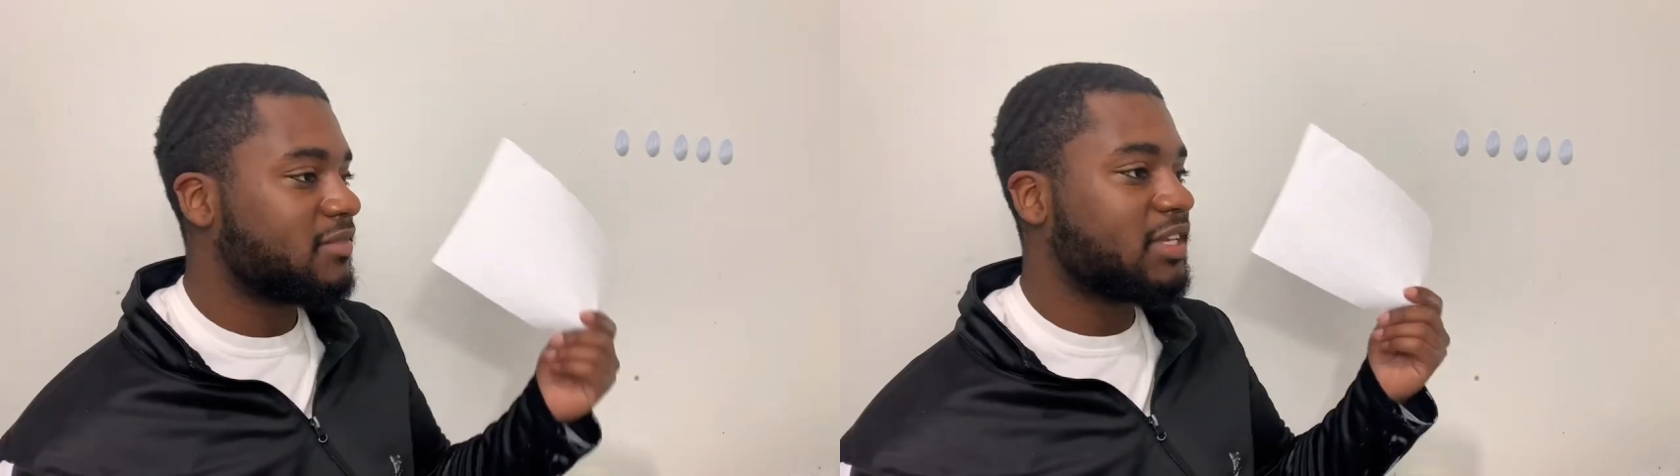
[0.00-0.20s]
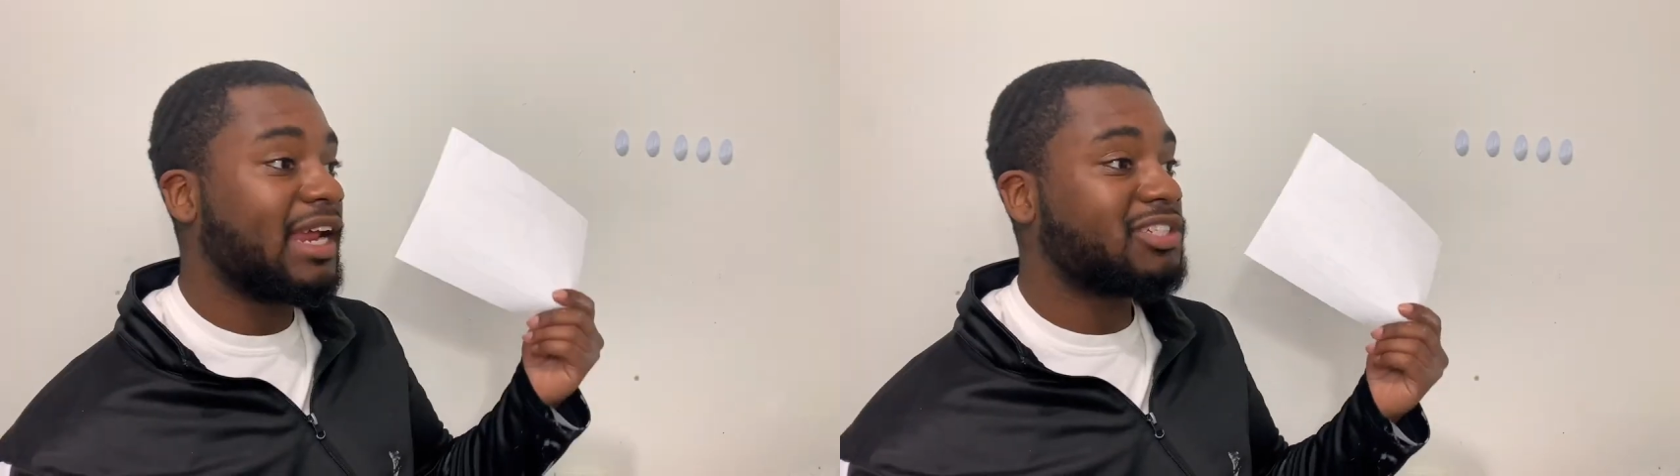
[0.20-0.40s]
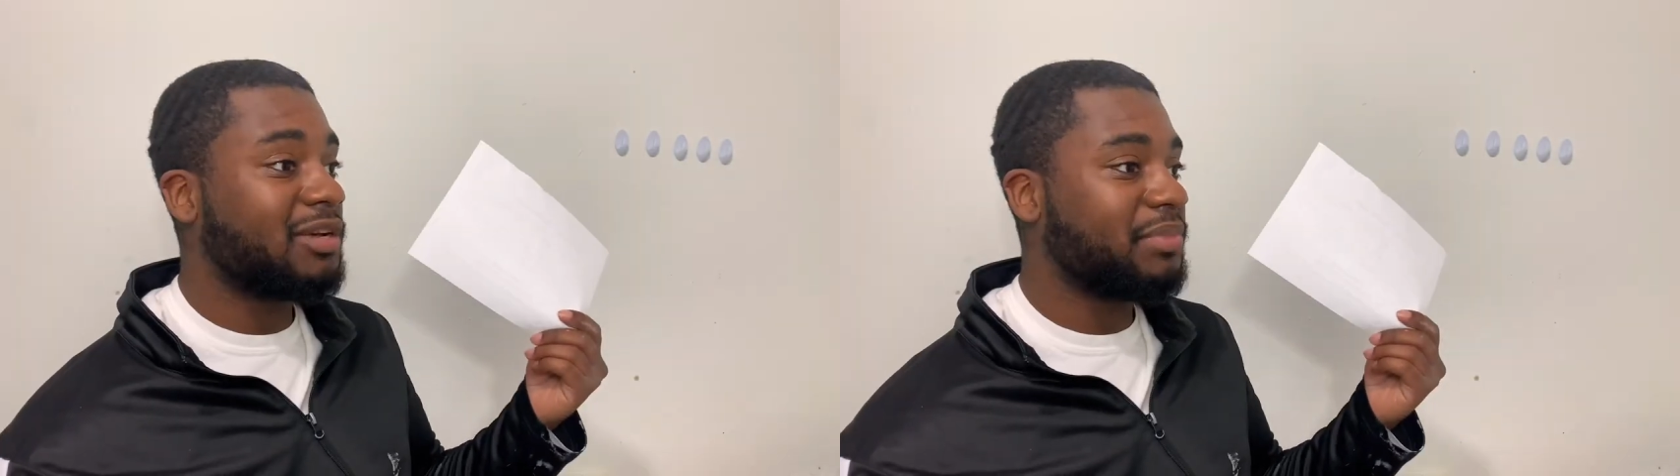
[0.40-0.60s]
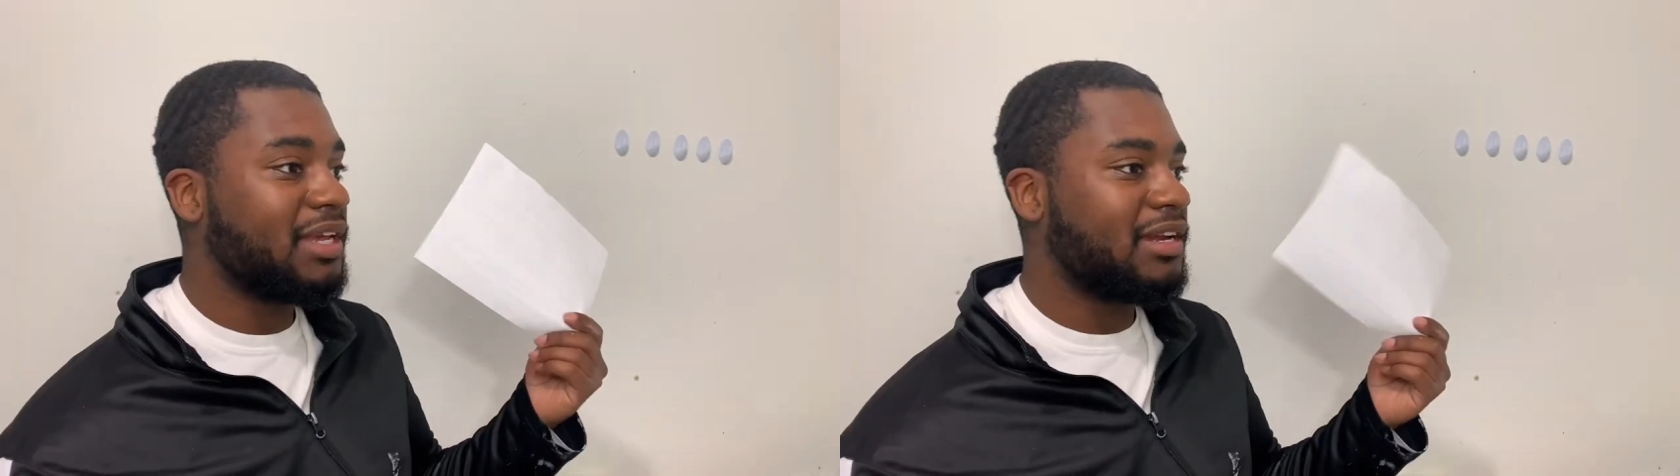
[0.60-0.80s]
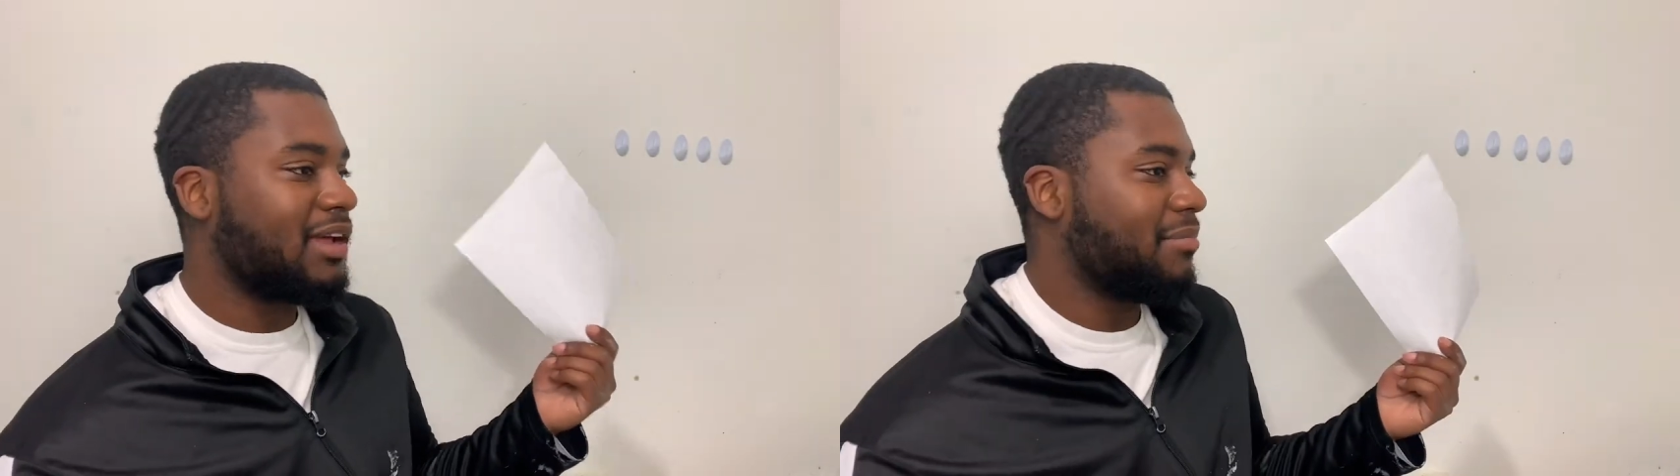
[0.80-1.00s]
Can I jump
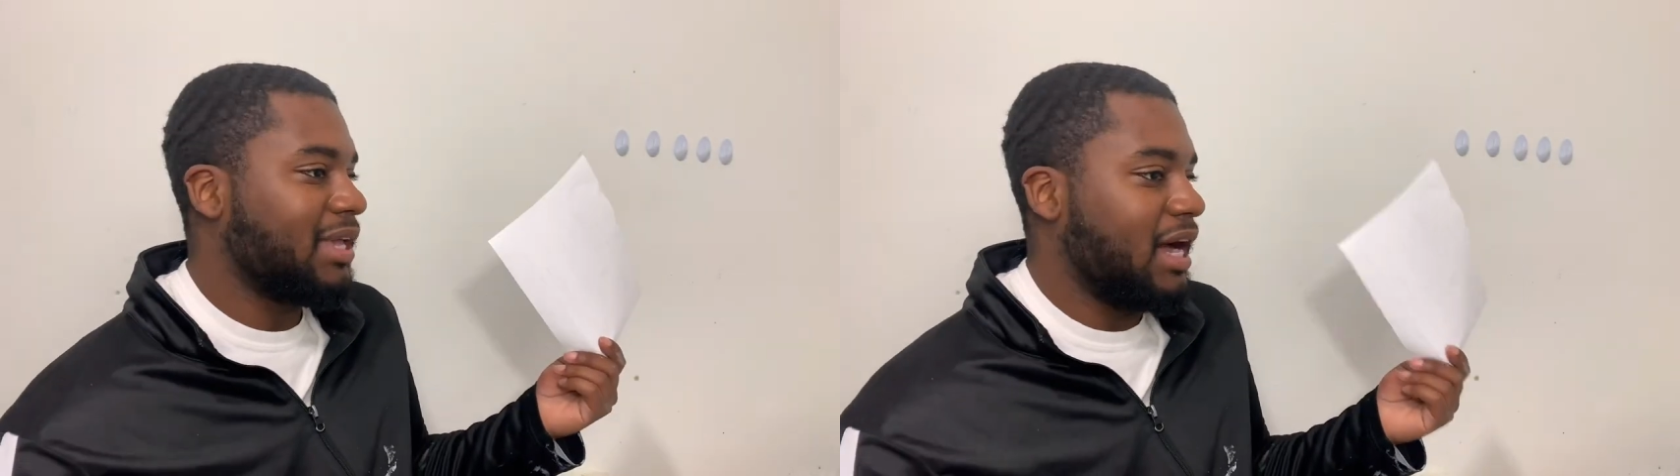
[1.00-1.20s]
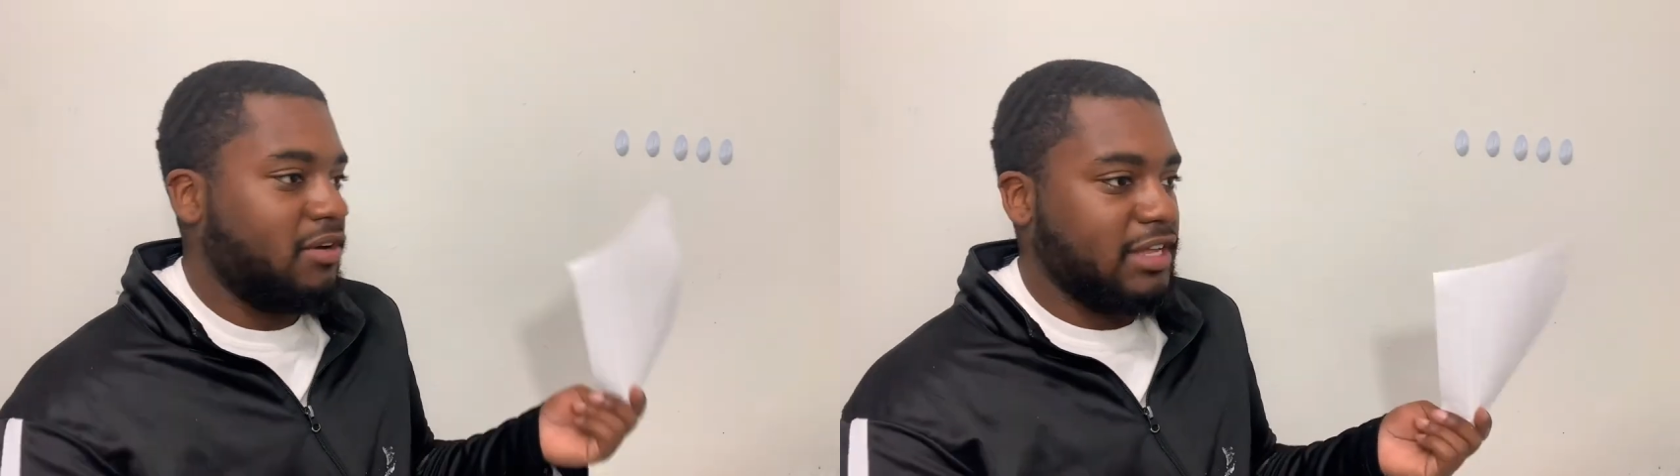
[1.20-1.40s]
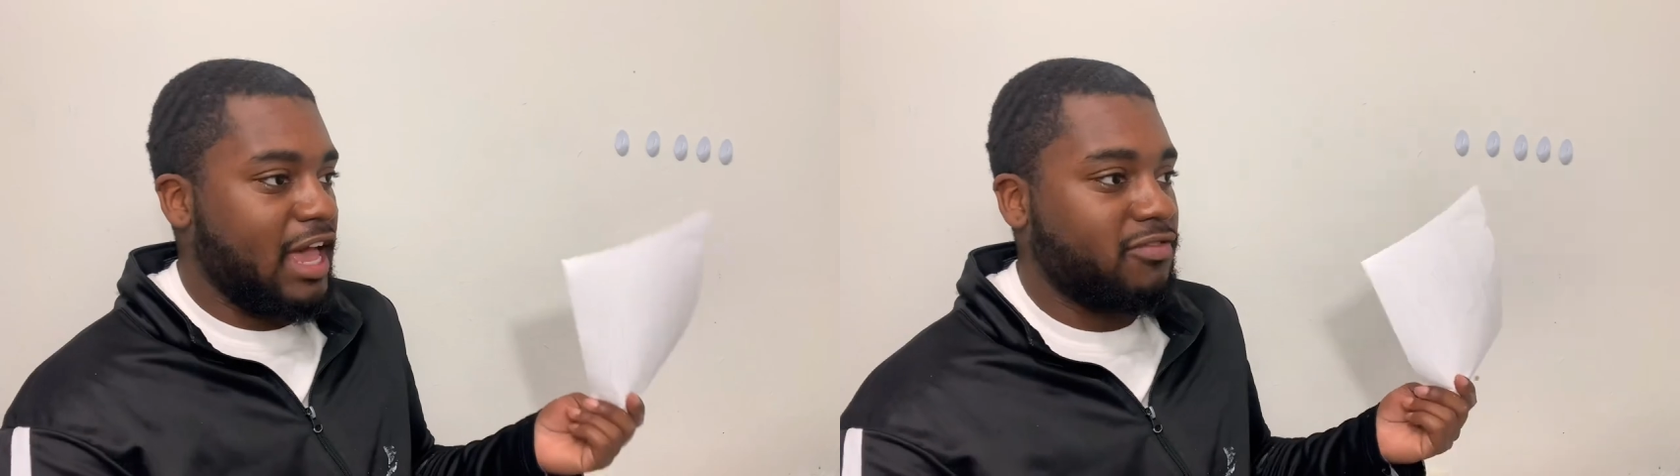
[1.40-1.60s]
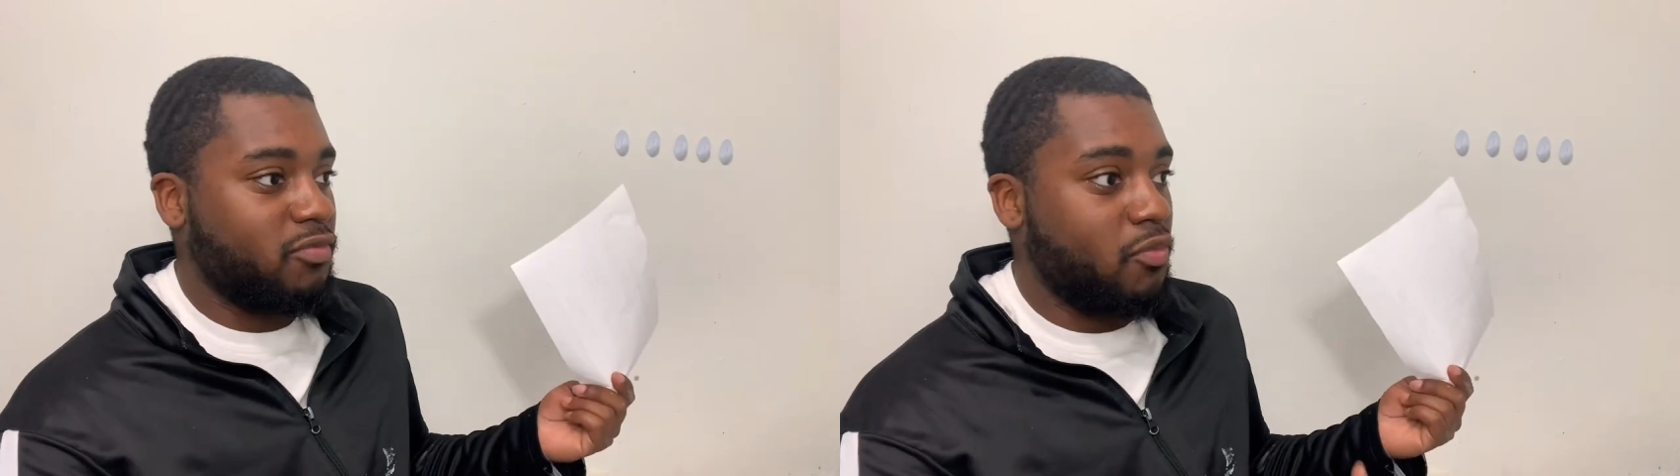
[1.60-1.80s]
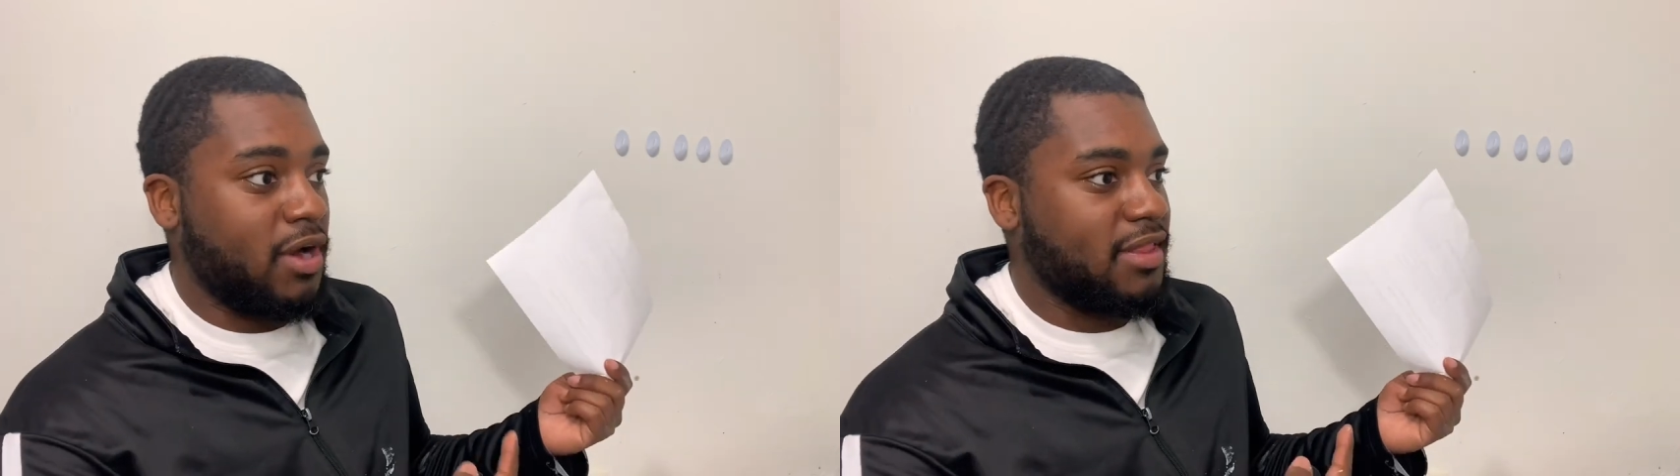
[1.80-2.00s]
in? I mean, I only
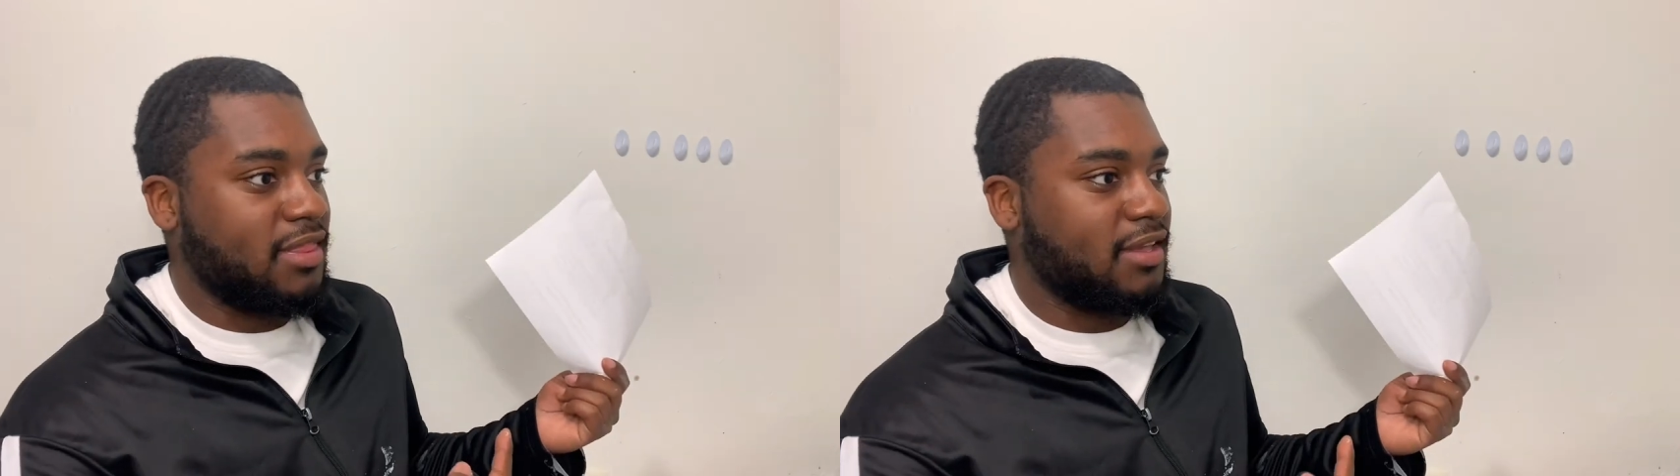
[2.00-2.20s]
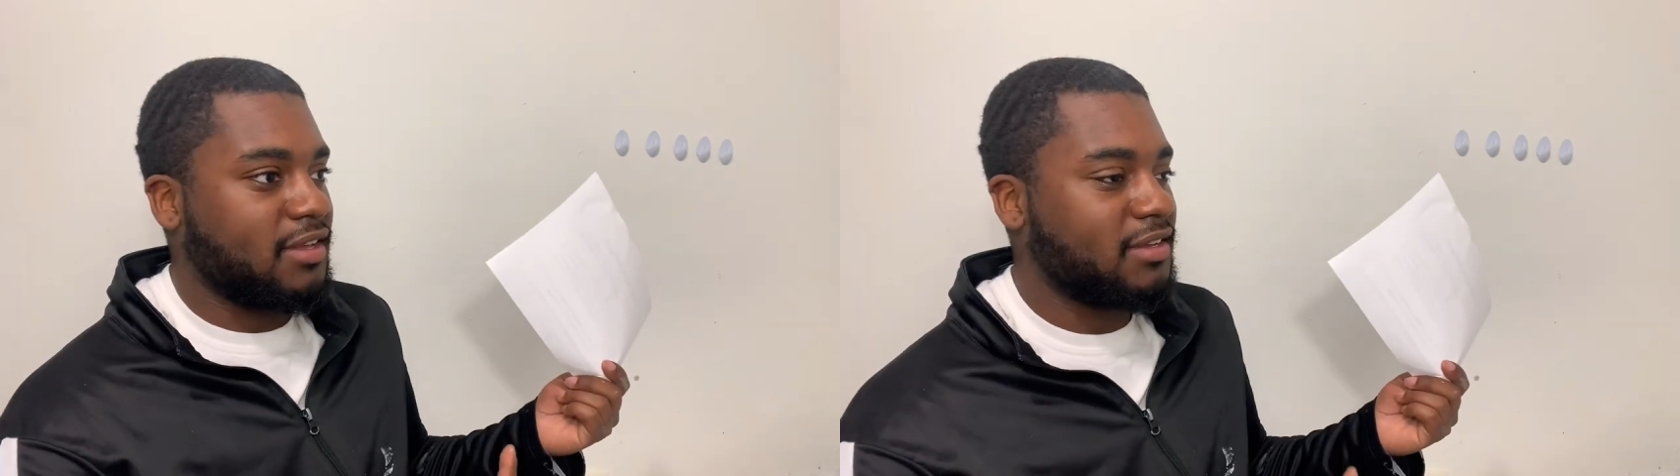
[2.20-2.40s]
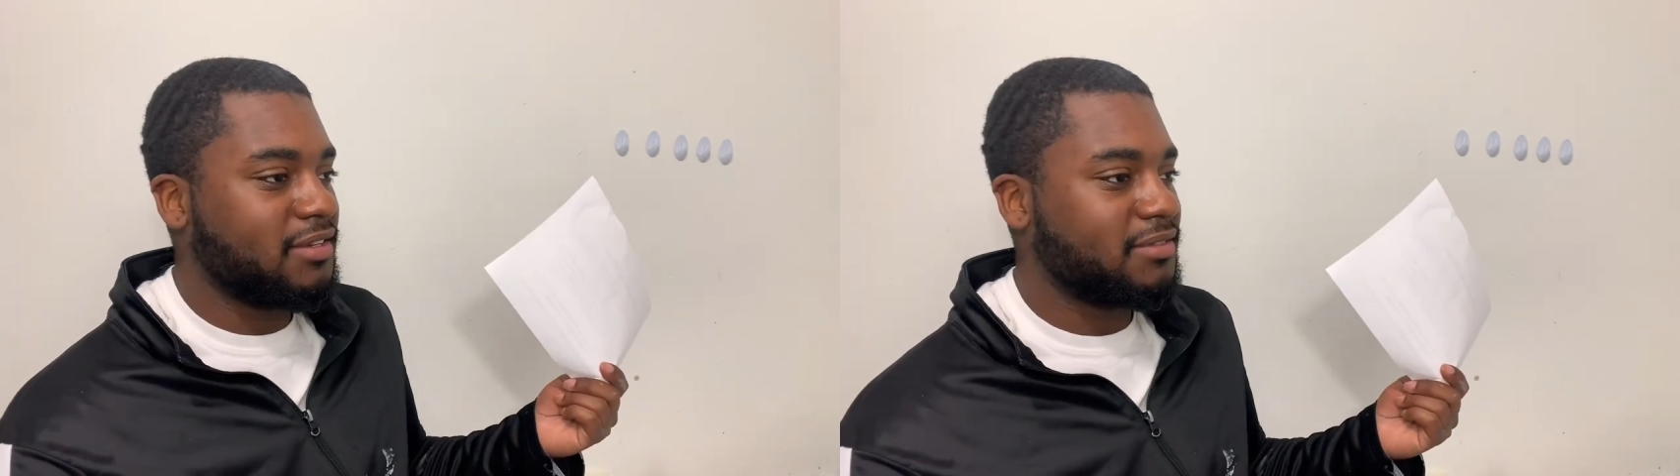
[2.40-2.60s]
have one thing.